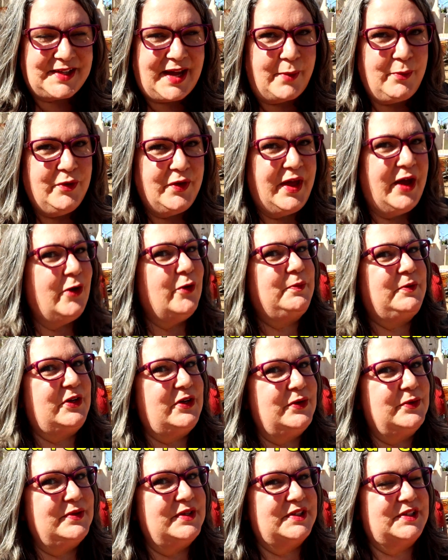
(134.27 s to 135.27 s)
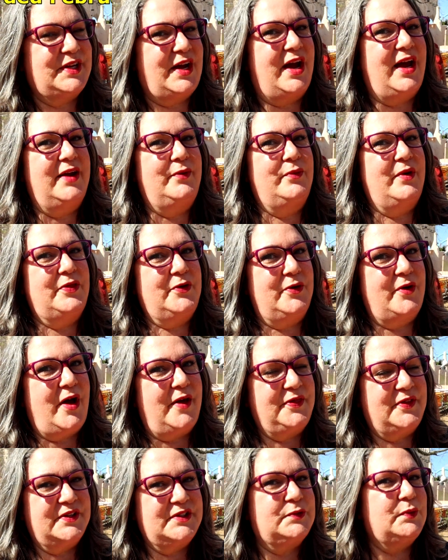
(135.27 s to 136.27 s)
That will help you decide whether or
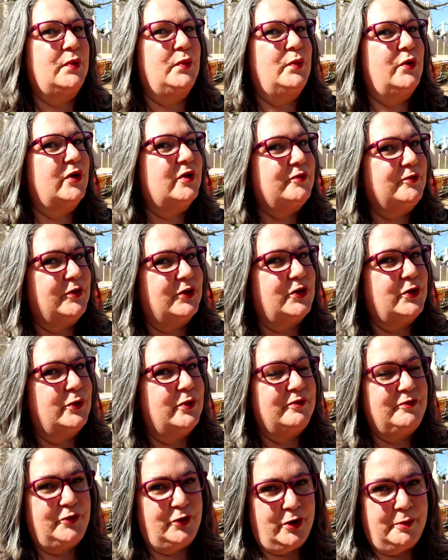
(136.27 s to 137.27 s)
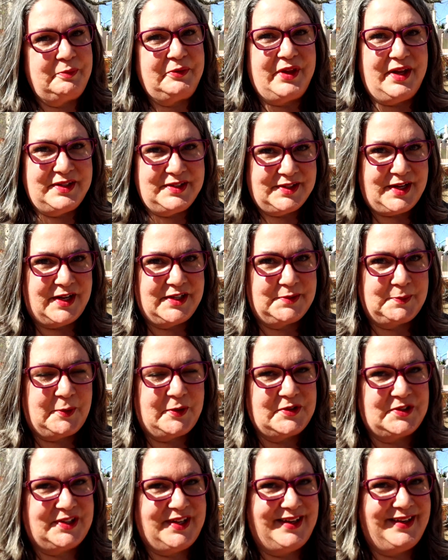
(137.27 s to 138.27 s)
not this will work for you if you're a plus size
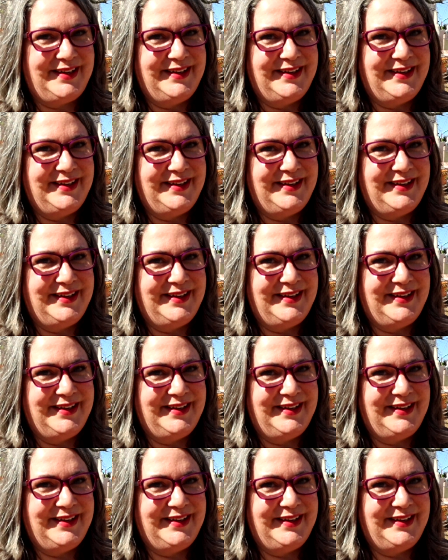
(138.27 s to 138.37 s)
person.